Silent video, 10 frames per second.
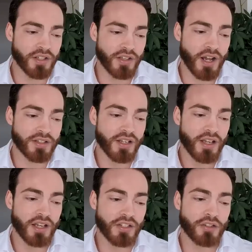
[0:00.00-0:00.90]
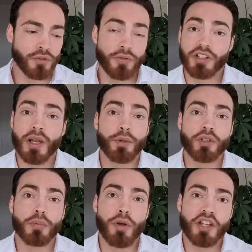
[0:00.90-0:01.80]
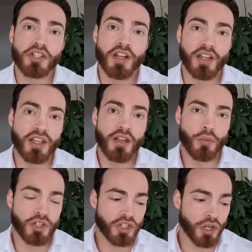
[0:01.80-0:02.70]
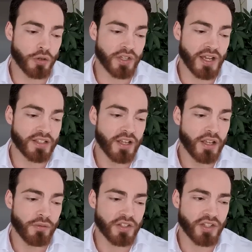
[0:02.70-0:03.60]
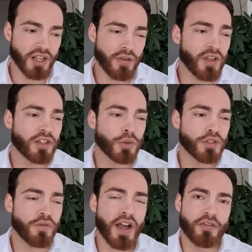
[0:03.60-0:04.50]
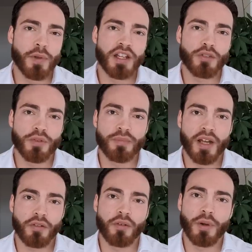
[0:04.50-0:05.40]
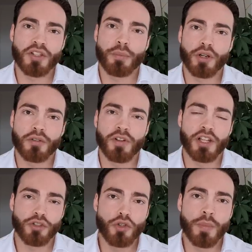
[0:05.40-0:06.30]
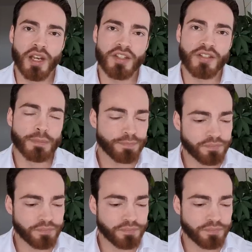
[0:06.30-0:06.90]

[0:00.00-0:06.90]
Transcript: did not listen to, for example, the Buresh study, which showed that resting, I think it was 5 minutes, was better for muscle hypertrophy than 2 minutes.